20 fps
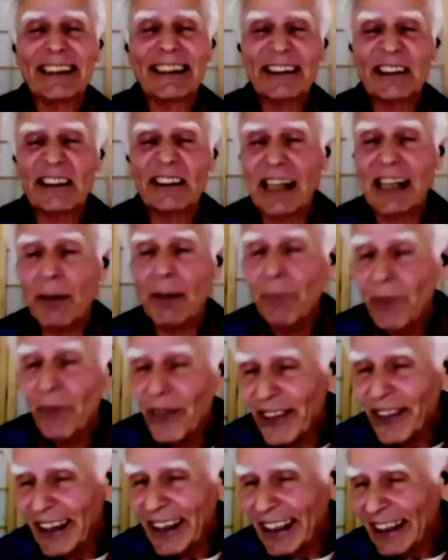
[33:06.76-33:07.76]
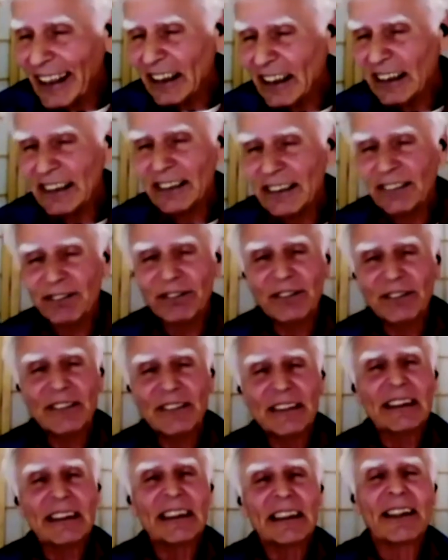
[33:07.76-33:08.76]
something
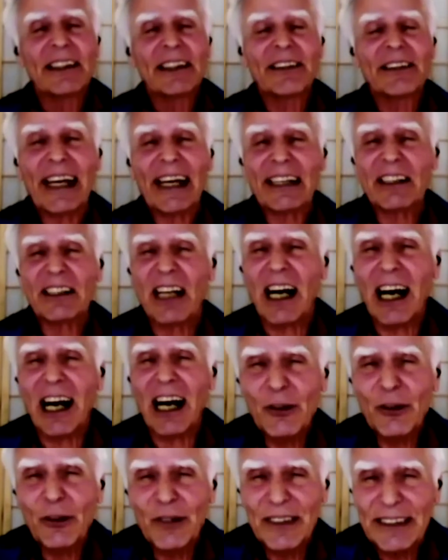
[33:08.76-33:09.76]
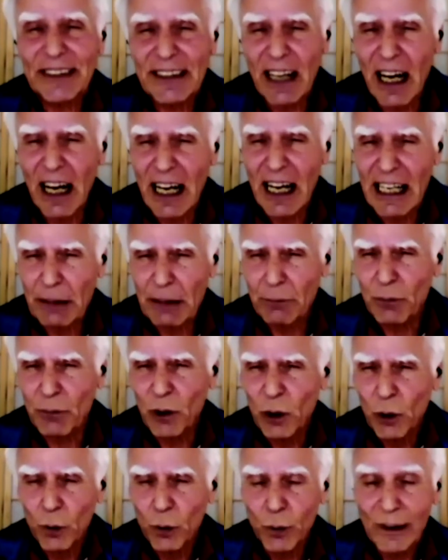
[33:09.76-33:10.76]
that over time
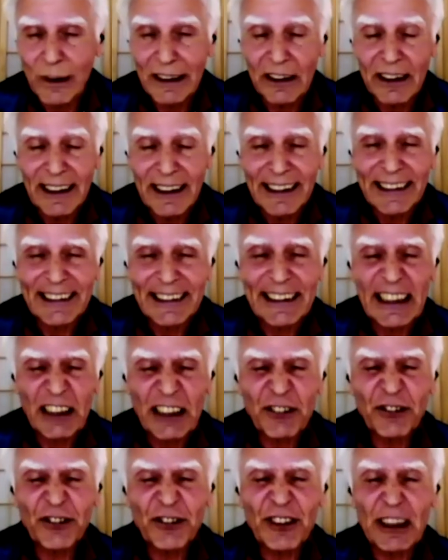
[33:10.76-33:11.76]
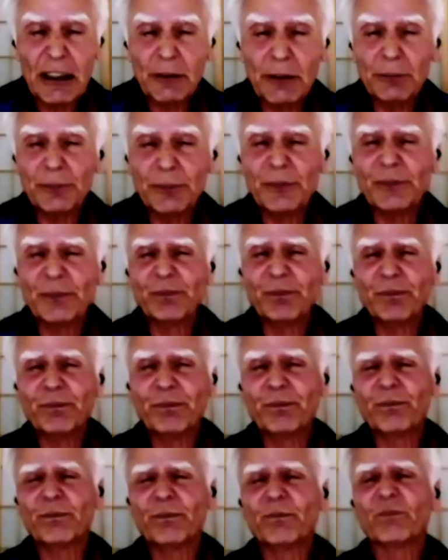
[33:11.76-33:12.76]
will give him mm,
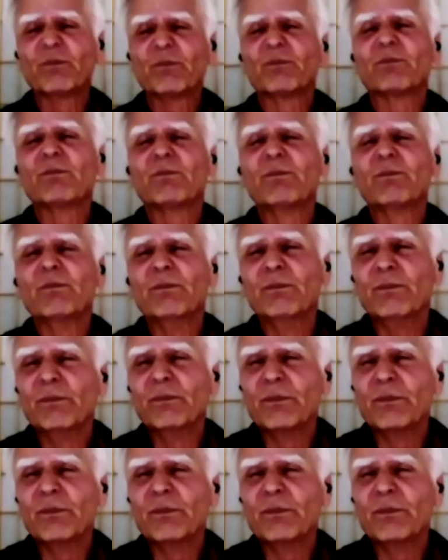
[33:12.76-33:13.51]
mm,